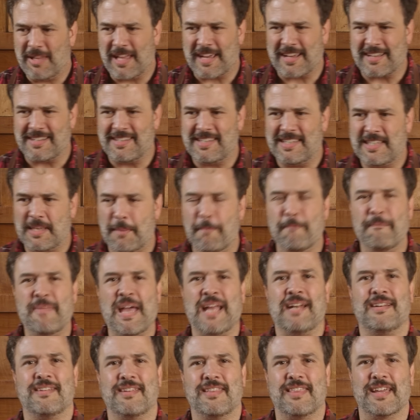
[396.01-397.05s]
like a
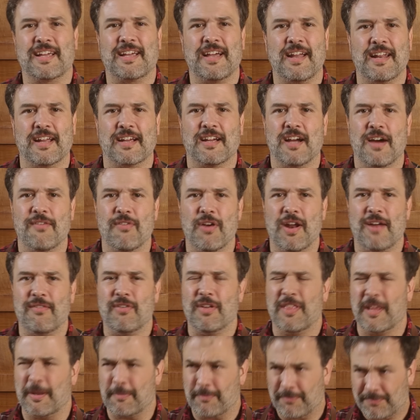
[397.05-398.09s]
cement that kind of covered
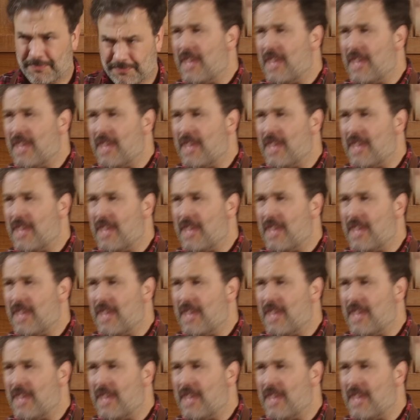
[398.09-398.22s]
everything.